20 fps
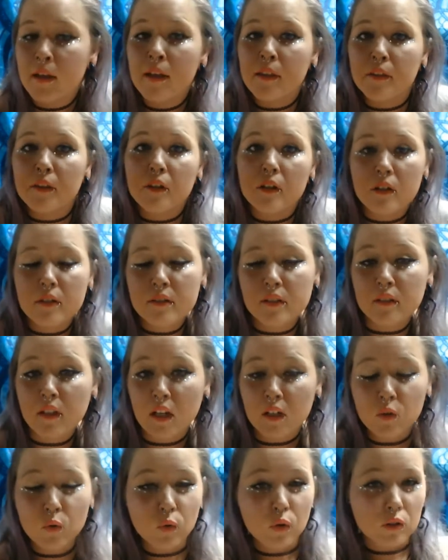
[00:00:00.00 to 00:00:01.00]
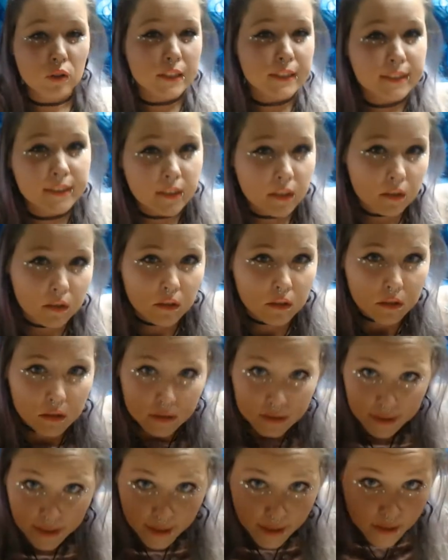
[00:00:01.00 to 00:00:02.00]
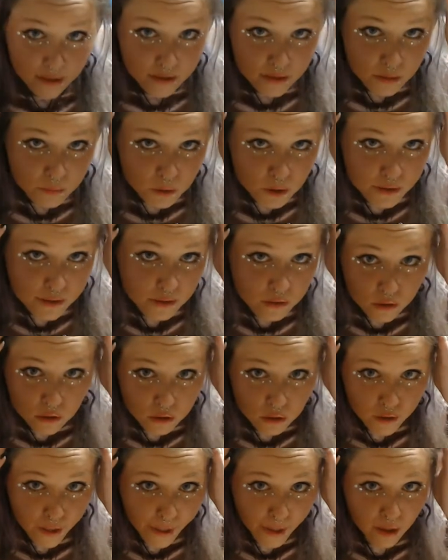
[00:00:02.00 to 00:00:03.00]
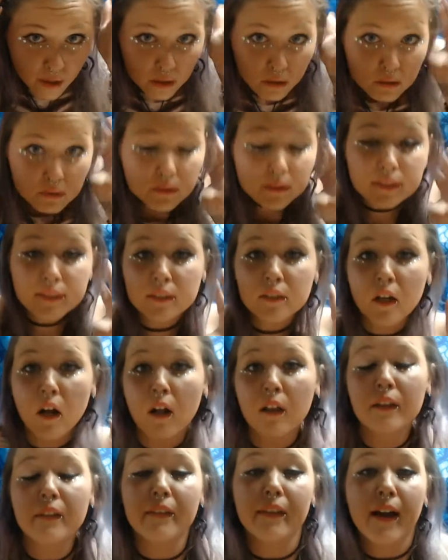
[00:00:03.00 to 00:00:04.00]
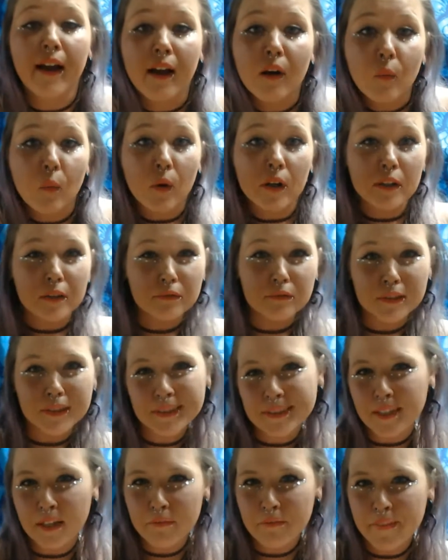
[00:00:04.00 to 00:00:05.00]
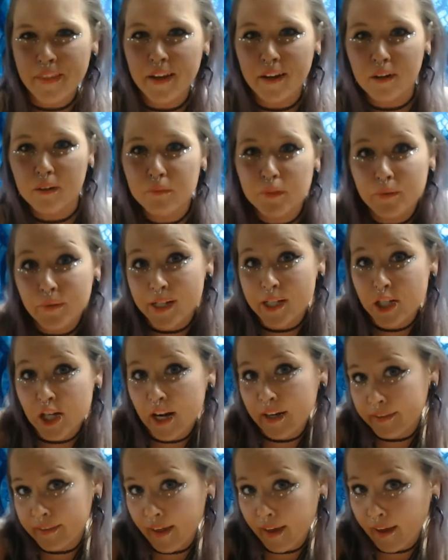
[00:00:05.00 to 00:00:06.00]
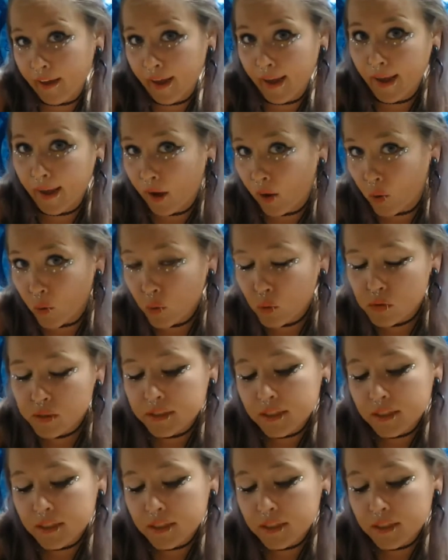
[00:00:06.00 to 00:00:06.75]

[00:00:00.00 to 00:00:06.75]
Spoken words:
There's a lot of cool crystals and some crystal crowns and all of that wonderful stuff there if you want to check that out.